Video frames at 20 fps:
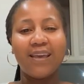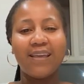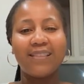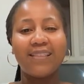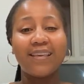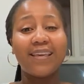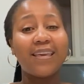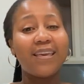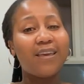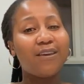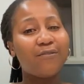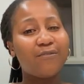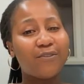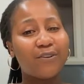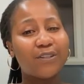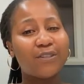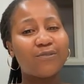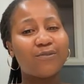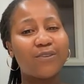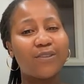The key
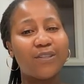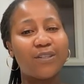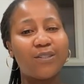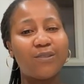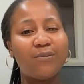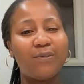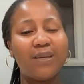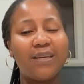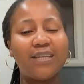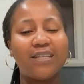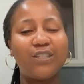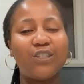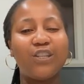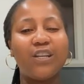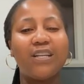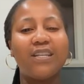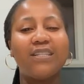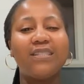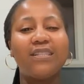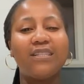verse for this week is
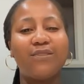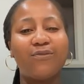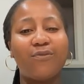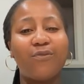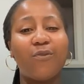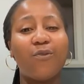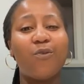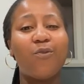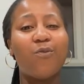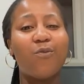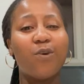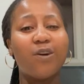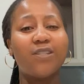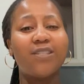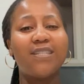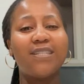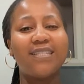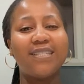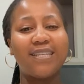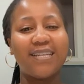Genesis 4 1
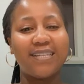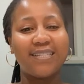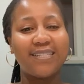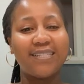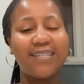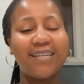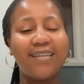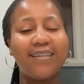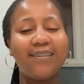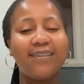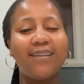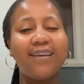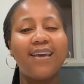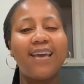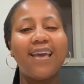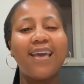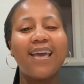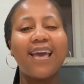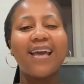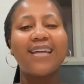to 16,
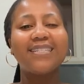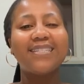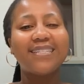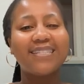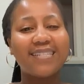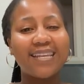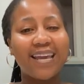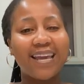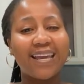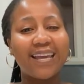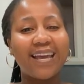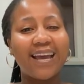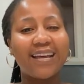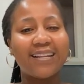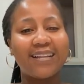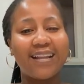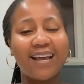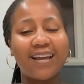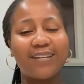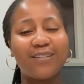and today
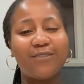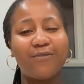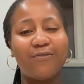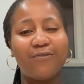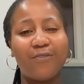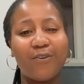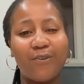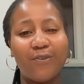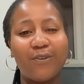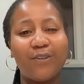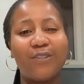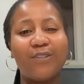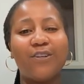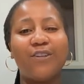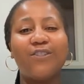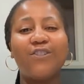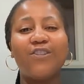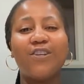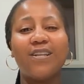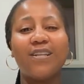I'd like to focus
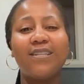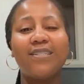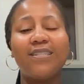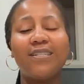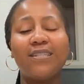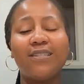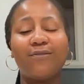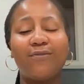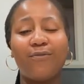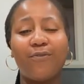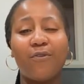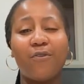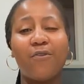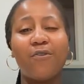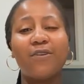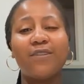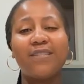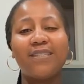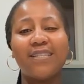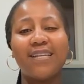on Genesis
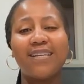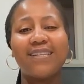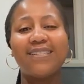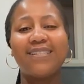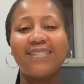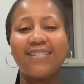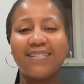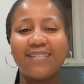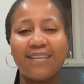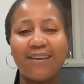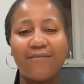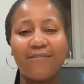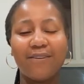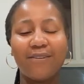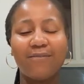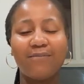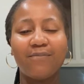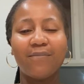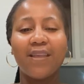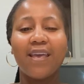4 6 to
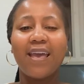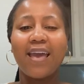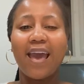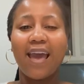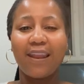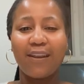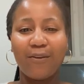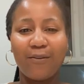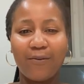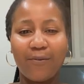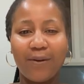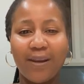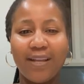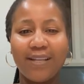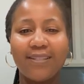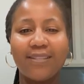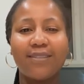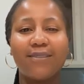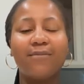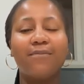7, and it
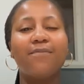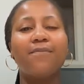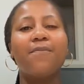reads